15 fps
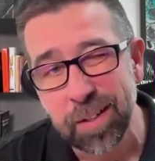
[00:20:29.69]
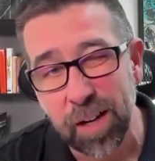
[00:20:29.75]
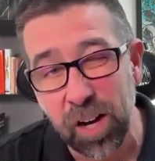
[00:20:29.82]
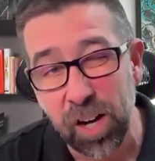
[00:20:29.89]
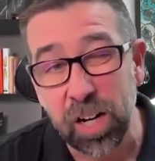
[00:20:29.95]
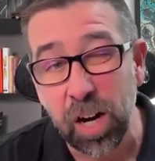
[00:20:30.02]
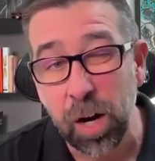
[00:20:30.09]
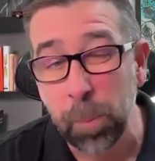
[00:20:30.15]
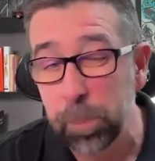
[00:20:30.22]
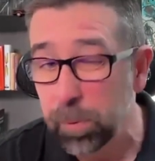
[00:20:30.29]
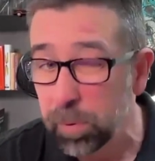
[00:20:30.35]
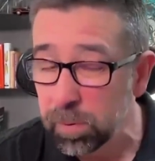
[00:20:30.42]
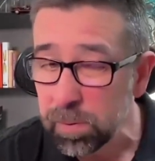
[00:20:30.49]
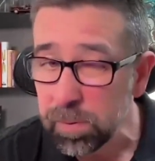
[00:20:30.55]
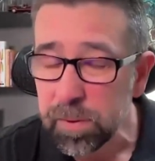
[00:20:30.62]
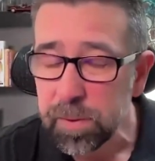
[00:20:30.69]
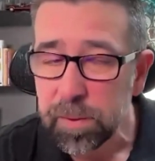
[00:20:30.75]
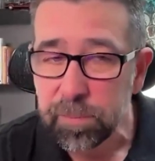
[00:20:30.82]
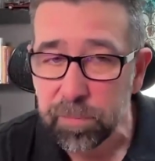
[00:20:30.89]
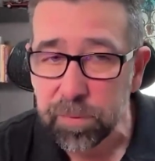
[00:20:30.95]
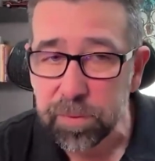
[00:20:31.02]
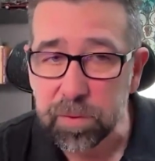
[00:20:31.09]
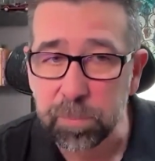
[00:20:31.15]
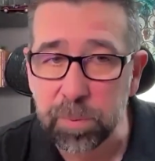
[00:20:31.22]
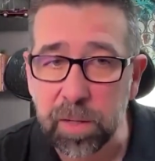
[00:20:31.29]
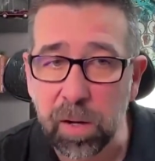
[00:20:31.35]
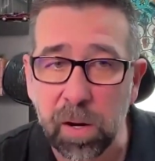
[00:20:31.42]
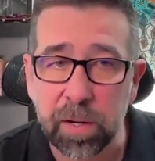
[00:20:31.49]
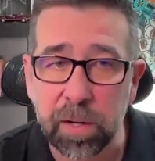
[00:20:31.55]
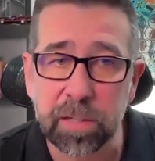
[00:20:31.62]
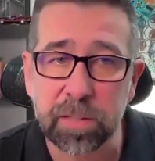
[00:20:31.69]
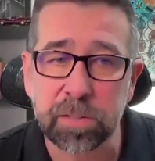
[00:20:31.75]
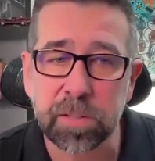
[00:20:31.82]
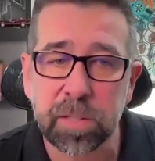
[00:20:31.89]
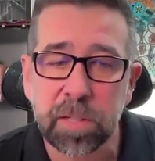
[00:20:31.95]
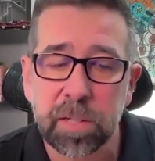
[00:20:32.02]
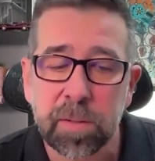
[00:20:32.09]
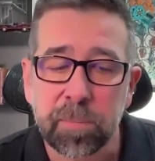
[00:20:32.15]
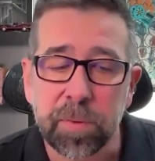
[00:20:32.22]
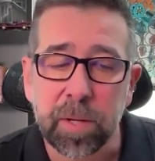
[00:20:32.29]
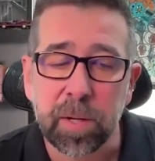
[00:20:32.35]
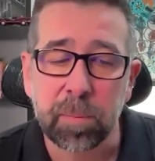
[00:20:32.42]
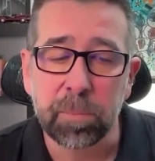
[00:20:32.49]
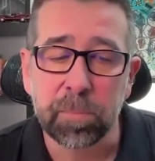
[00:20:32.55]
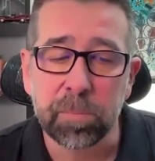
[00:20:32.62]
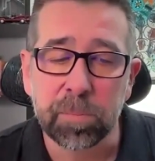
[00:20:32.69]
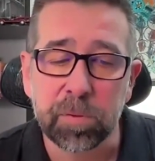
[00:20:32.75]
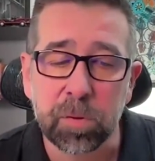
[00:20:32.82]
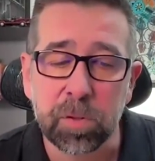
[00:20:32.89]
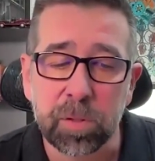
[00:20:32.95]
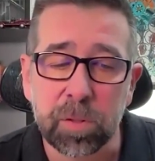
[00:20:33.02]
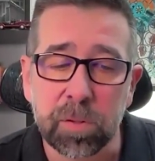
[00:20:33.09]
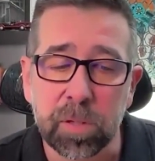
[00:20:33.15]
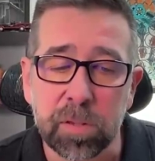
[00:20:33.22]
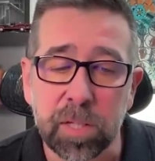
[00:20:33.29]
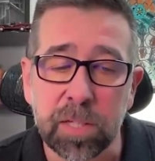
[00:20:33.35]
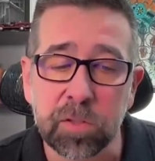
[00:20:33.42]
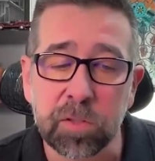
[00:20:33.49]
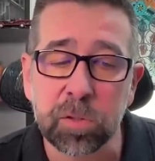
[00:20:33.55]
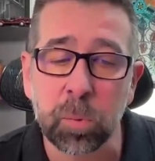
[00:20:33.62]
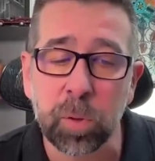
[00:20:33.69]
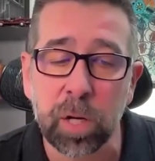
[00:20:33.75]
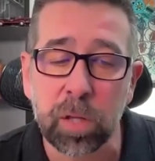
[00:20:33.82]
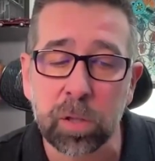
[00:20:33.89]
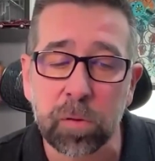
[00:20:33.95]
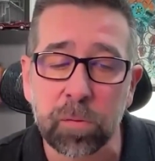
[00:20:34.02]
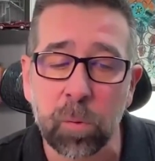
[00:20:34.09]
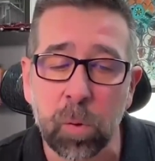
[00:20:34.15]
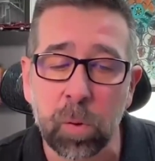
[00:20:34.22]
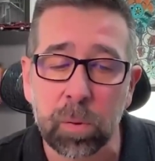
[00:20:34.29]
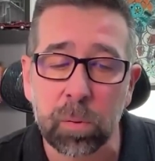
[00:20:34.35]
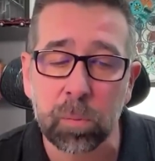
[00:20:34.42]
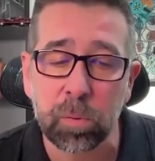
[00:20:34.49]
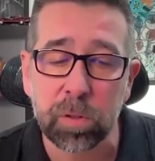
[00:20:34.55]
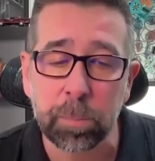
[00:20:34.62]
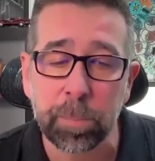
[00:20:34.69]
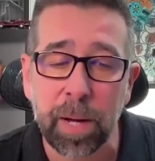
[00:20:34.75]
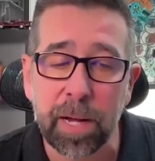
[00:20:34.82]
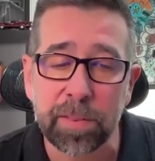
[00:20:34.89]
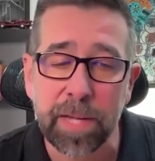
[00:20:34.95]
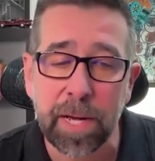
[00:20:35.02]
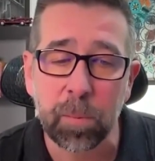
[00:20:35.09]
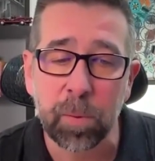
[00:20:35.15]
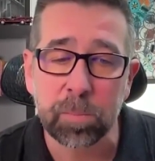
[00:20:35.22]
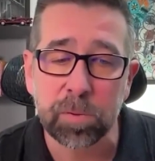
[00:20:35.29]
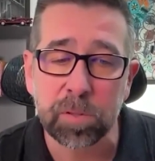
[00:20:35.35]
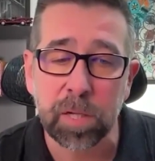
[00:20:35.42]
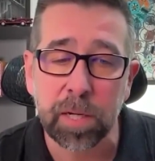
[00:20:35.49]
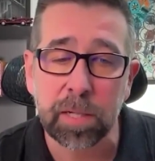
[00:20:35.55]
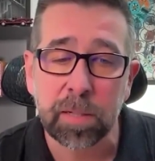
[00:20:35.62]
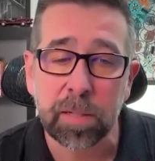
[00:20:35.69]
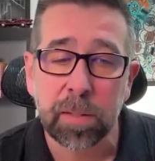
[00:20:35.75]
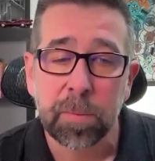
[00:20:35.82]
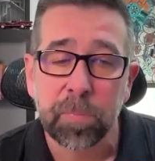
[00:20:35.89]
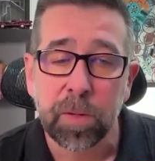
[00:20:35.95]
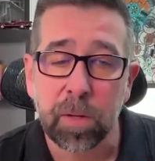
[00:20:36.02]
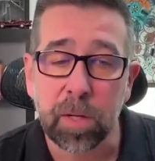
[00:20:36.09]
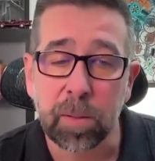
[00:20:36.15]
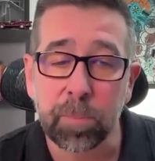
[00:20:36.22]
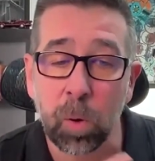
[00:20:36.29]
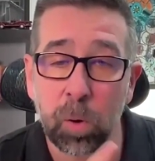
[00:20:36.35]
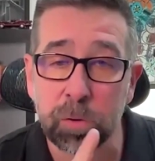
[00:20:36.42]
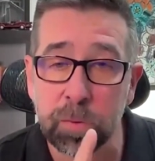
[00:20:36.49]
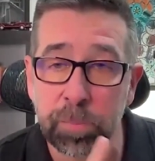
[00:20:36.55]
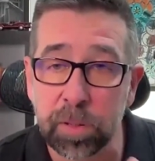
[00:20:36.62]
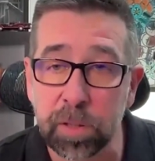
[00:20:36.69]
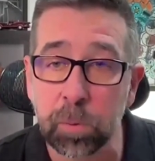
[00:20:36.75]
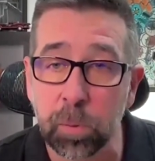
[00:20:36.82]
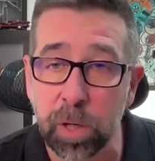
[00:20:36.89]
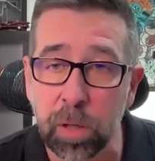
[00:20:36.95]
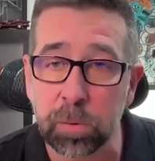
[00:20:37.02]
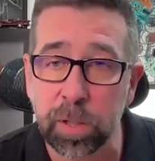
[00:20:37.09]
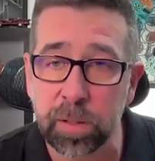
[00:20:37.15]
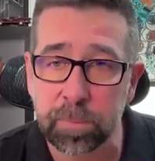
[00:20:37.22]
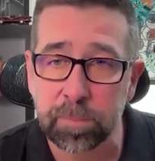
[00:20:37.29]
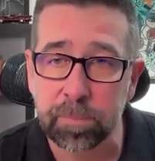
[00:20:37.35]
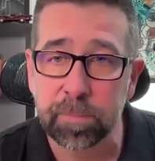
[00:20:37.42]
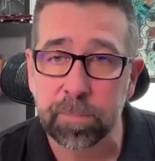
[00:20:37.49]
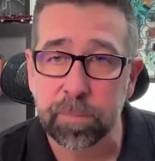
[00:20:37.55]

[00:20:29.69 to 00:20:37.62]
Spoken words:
a couple, to be honest. So the things you want to look for when you're buying that website, ultimately you want to own it.